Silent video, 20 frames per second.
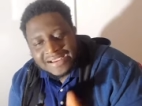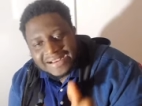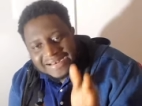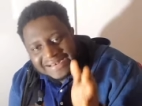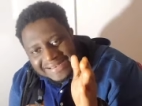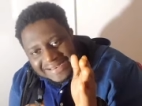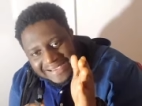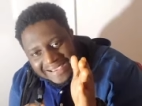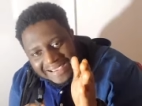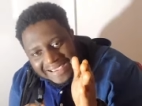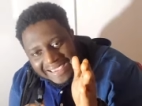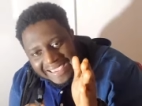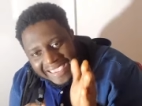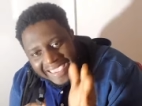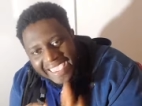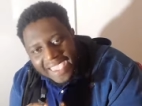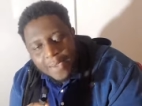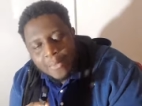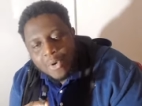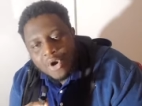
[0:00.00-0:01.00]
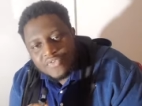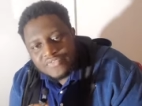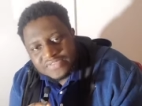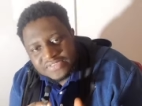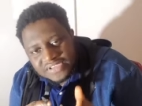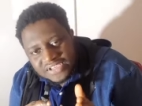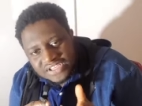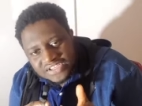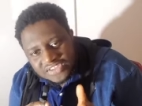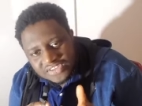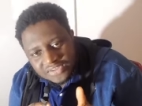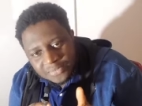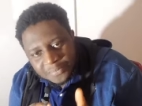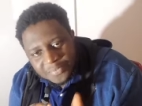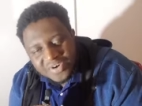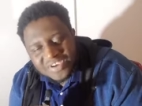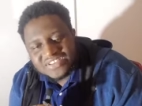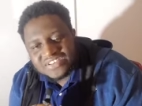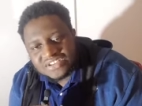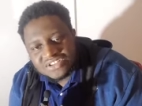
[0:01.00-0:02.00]
The aim of this
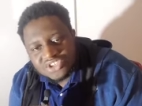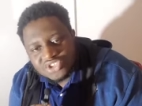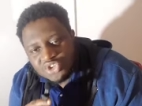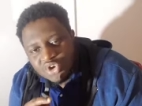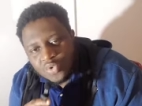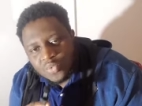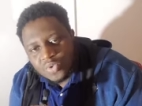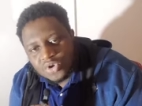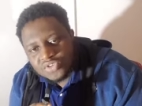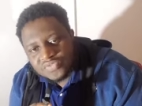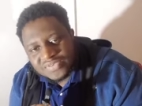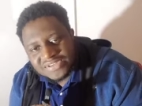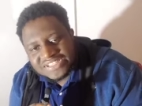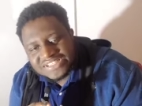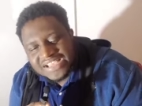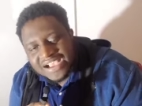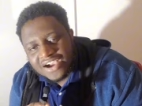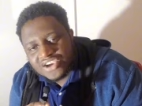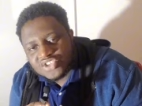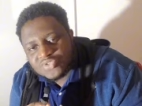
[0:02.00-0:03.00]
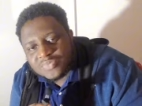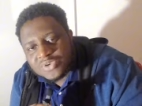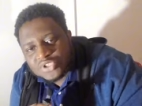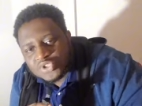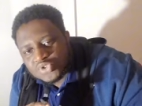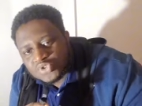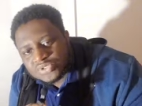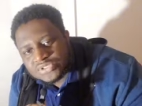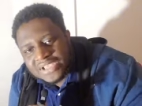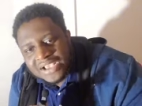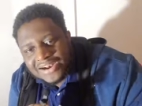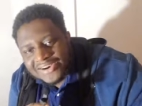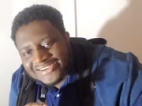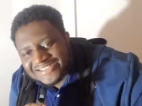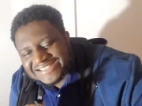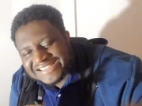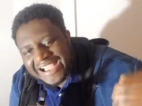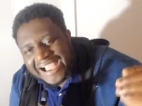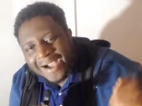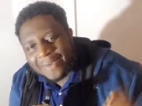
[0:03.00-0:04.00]
presentation was for these housemates to tell
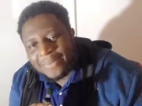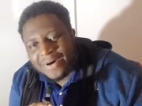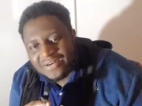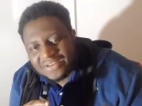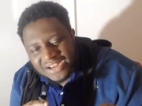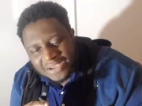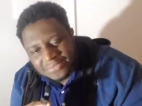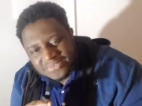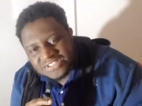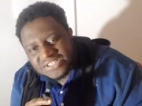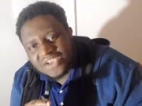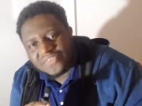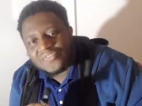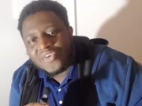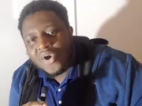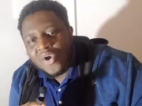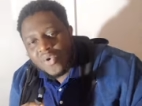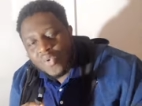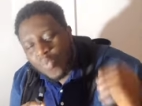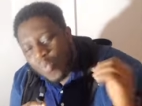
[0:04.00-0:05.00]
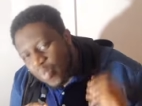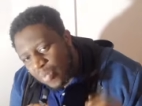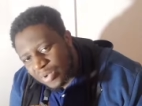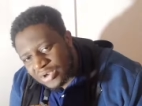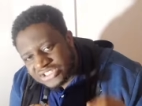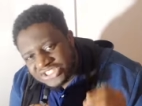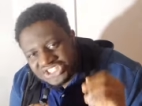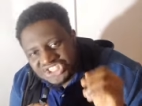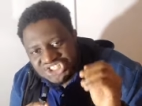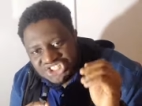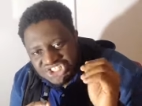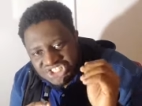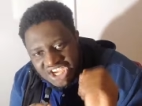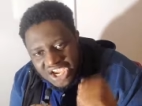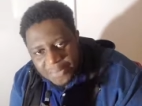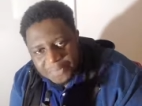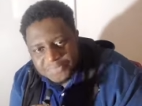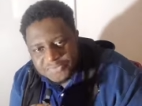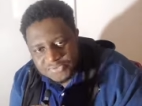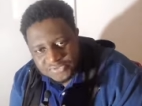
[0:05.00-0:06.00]
us about themselves, what
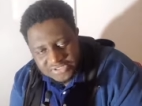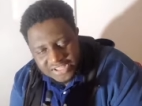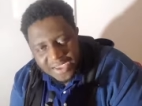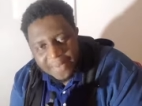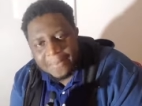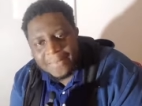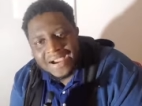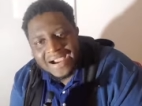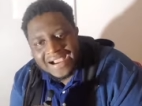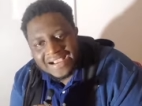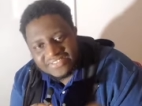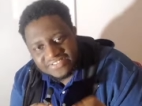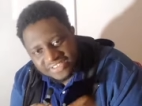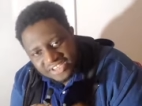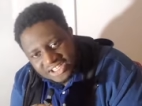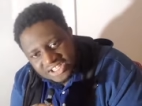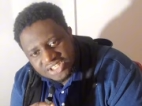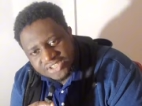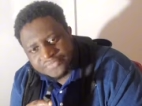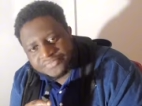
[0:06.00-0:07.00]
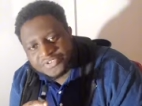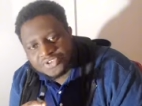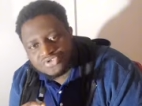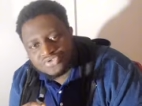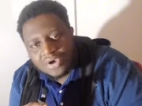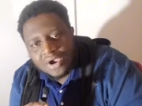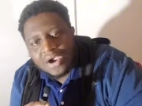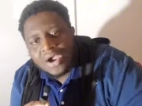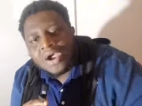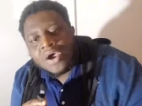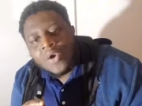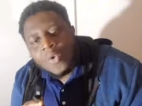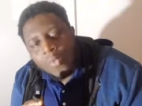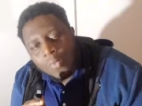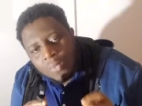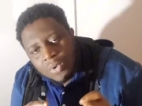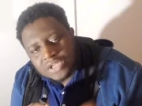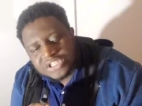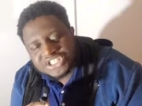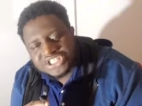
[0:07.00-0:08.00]
shaped them as individuals,
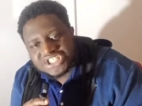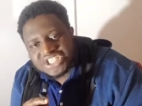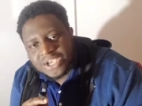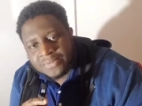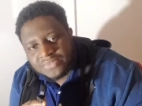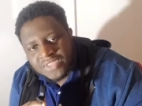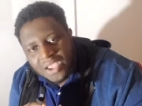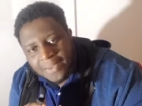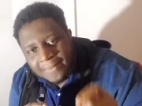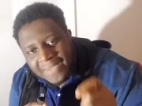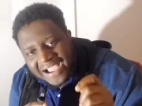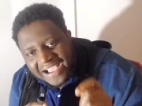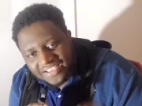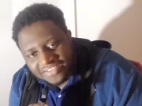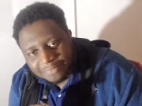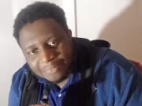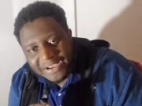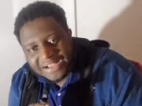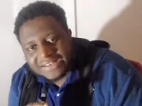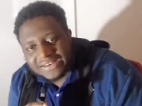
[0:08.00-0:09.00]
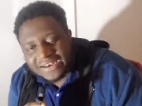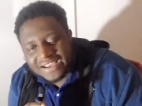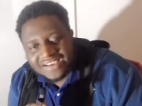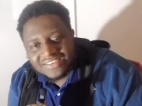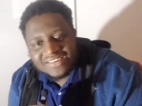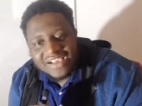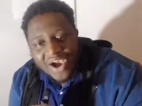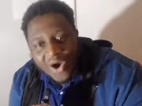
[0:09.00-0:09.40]
what shaped them as partners,